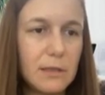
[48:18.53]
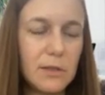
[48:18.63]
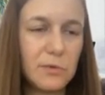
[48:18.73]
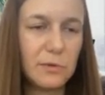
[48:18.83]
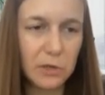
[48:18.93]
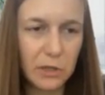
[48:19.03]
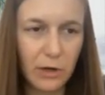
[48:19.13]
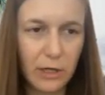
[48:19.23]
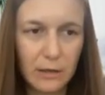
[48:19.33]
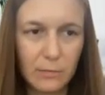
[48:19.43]
since we were
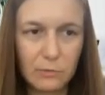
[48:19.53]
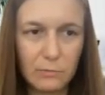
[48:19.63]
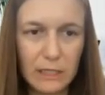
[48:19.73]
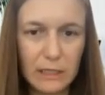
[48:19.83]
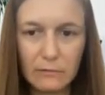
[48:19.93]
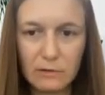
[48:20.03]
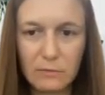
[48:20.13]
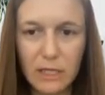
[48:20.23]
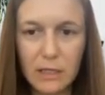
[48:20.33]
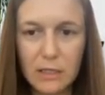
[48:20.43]
talking about built-in
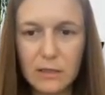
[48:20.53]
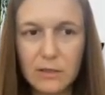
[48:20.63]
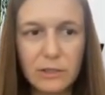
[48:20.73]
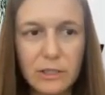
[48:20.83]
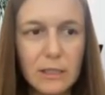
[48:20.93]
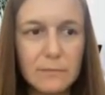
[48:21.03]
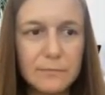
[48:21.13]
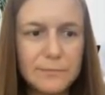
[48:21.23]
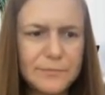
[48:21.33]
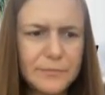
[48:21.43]
replications already.
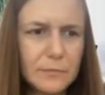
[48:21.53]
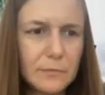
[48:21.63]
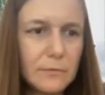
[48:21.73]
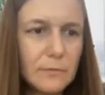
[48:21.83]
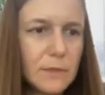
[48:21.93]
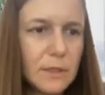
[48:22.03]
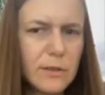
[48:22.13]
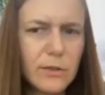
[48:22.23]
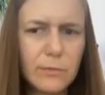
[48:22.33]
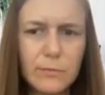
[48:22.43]

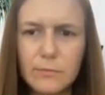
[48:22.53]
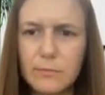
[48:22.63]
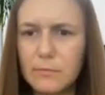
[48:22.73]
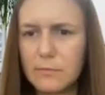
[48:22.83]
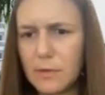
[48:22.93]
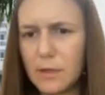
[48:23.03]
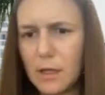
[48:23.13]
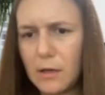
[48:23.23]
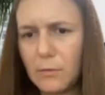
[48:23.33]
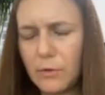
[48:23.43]
So
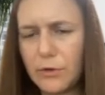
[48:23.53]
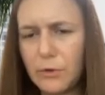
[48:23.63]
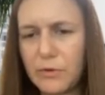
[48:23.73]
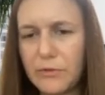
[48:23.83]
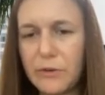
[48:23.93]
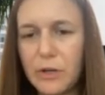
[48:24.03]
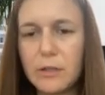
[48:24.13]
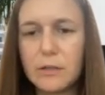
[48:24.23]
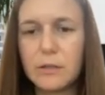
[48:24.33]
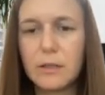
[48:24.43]
what do you
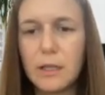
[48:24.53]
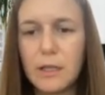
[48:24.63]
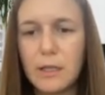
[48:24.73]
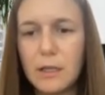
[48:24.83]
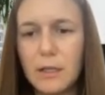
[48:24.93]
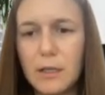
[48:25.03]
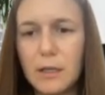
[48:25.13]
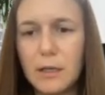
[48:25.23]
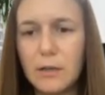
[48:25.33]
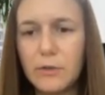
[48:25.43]
prefer?
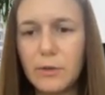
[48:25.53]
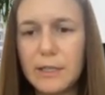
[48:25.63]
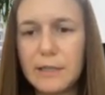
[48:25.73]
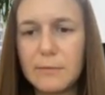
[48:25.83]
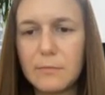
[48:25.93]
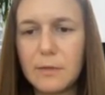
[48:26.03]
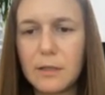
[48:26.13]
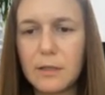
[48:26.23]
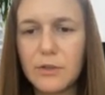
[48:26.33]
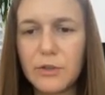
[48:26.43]
uh, doing
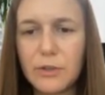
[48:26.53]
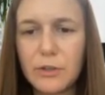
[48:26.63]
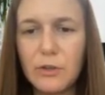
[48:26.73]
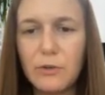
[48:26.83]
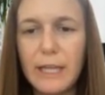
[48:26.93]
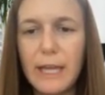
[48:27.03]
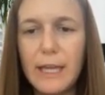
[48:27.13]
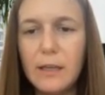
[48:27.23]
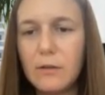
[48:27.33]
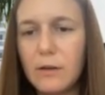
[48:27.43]
some short Q and
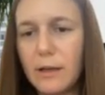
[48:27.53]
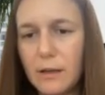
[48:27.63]
A.